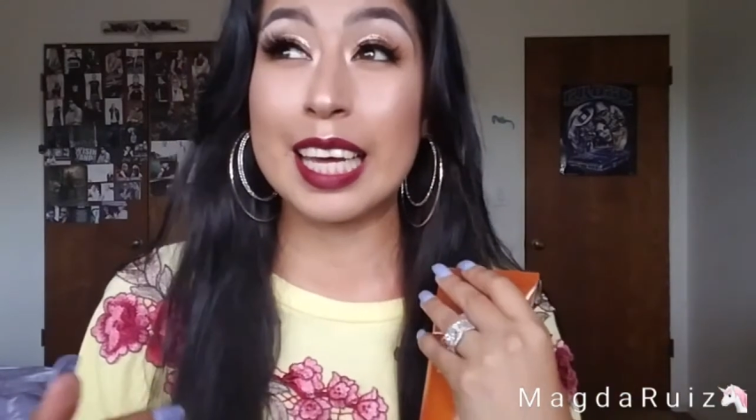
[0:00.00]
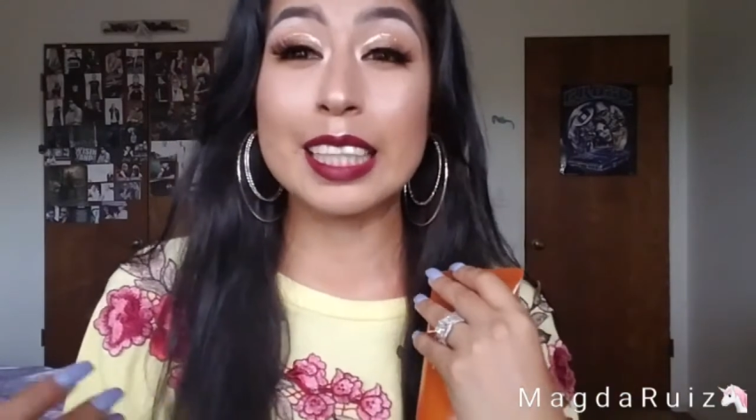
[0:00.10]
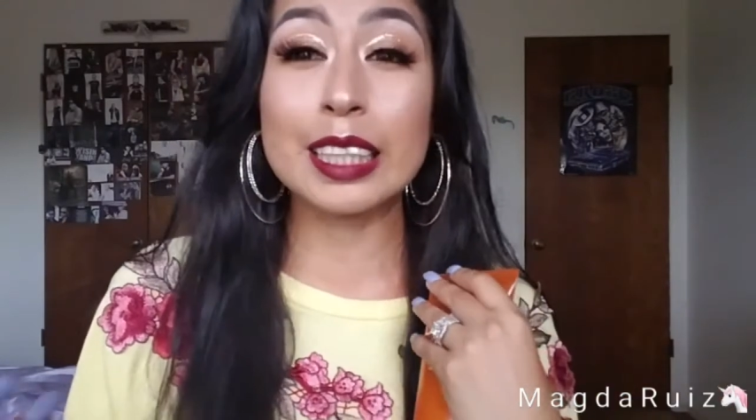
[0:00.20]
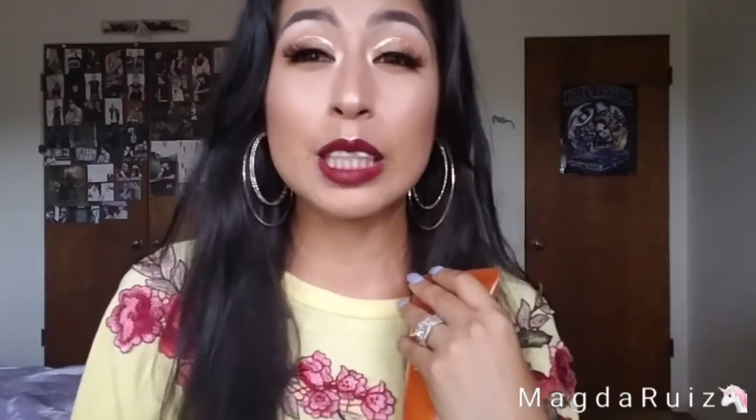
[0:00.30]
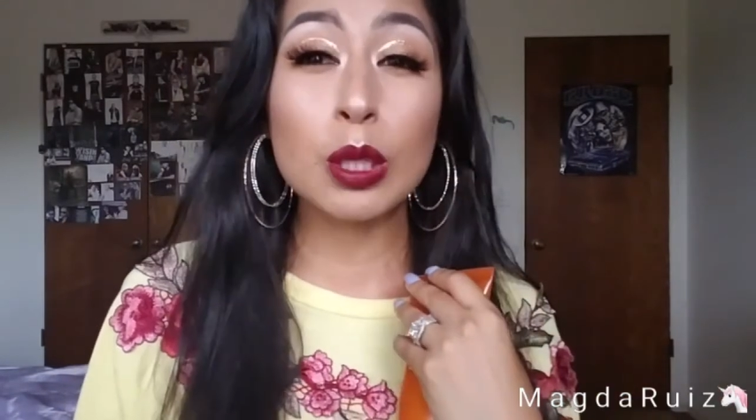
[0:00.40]

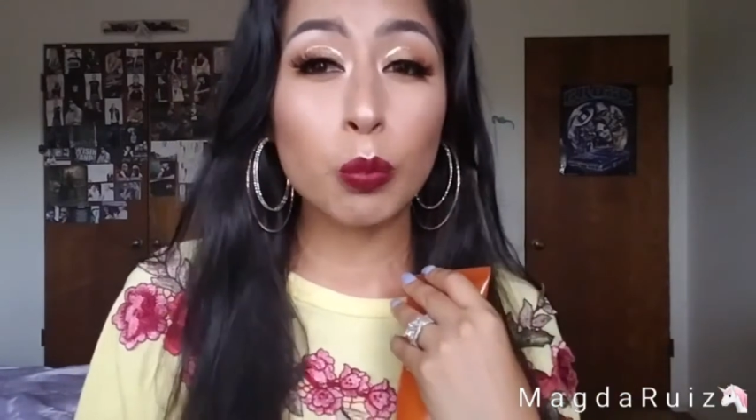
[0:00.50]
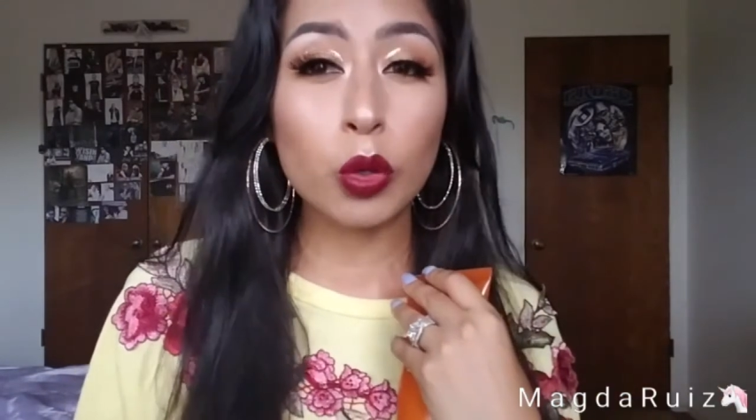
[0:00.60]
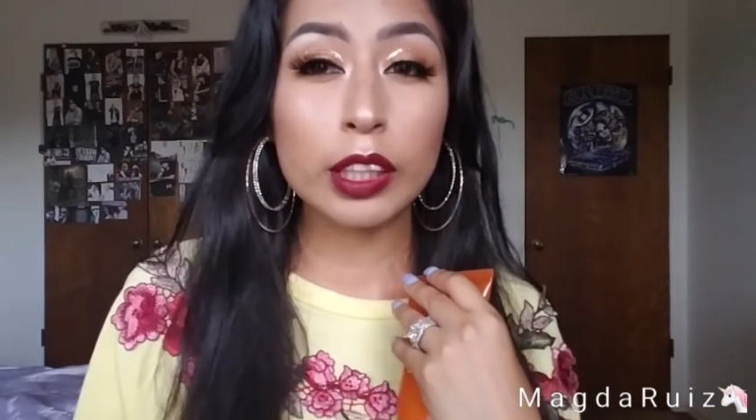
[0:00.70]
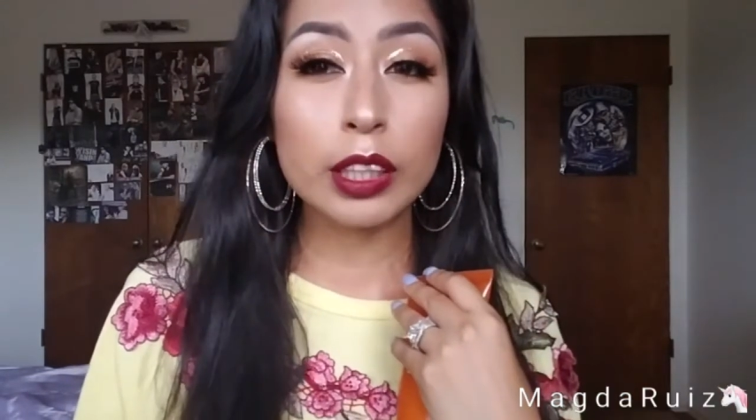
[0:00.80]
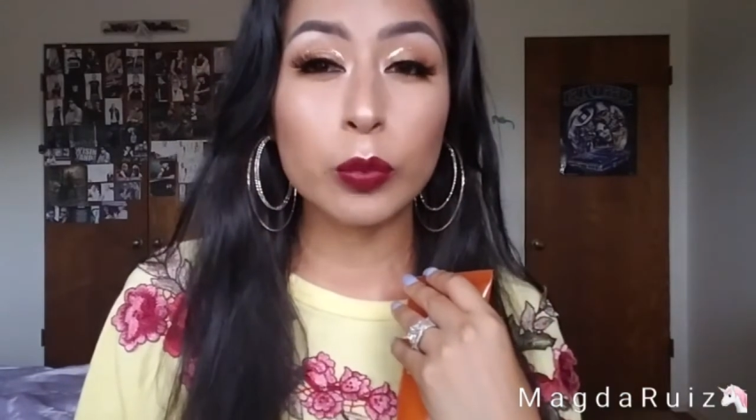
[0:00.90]
in the
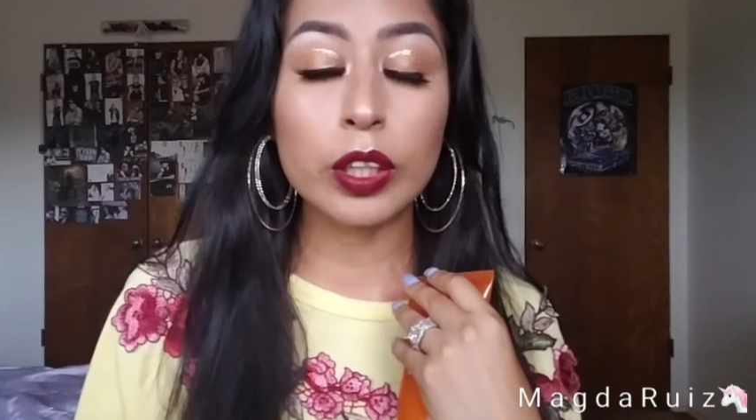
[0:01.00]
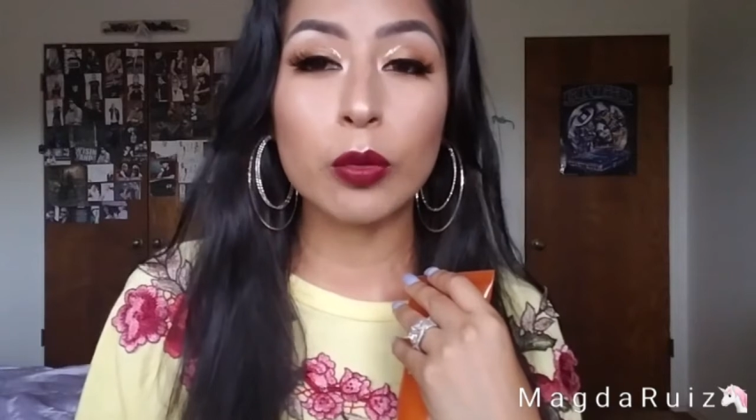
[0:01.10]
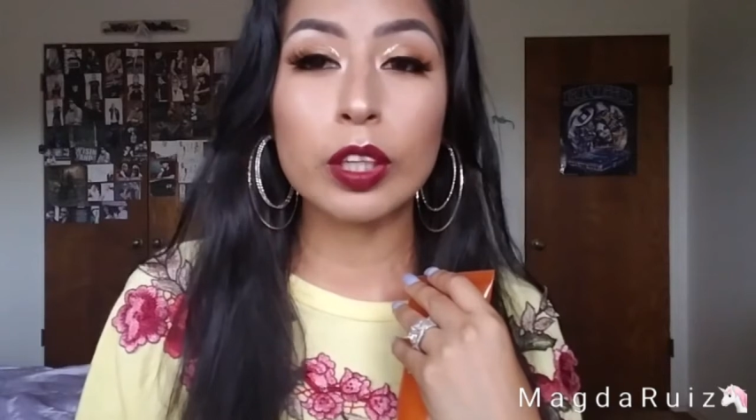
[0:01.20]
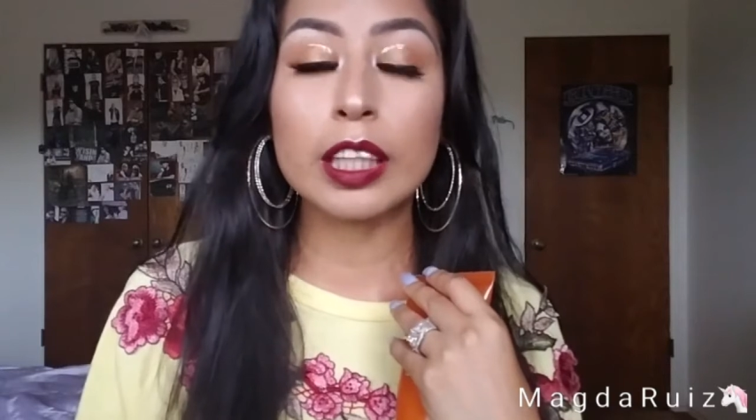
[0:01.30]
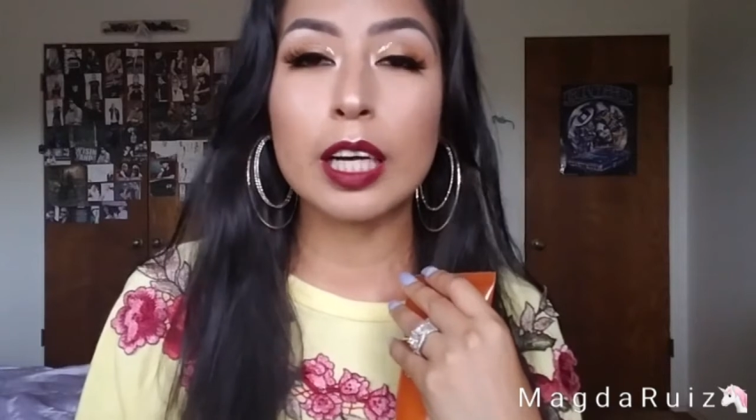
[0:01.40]
morning
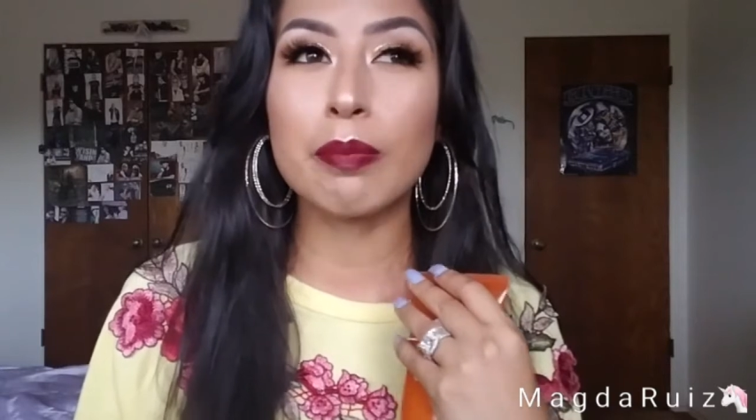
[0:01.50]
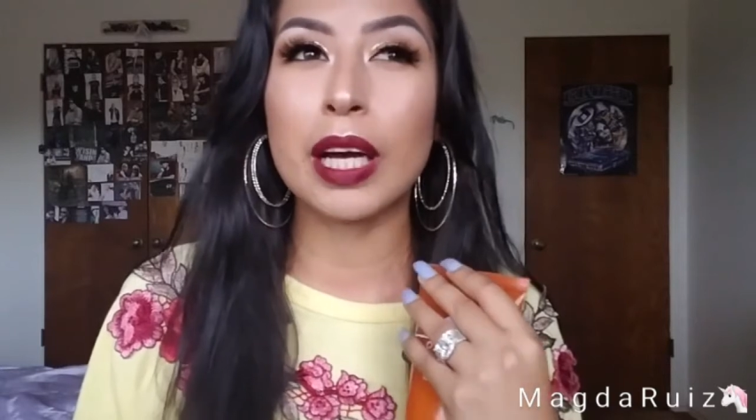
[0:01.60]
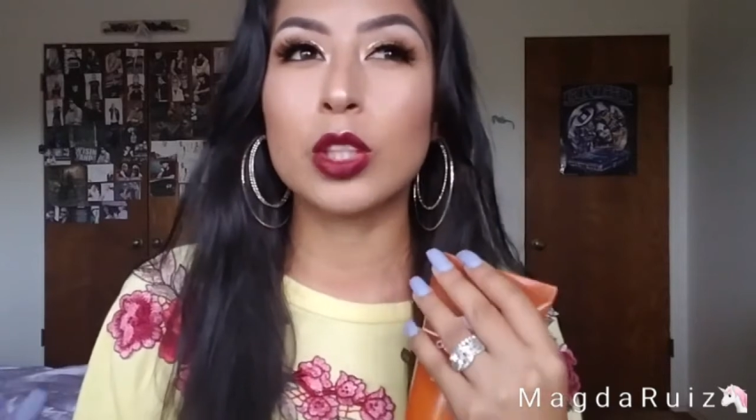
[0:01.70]
when I wake up.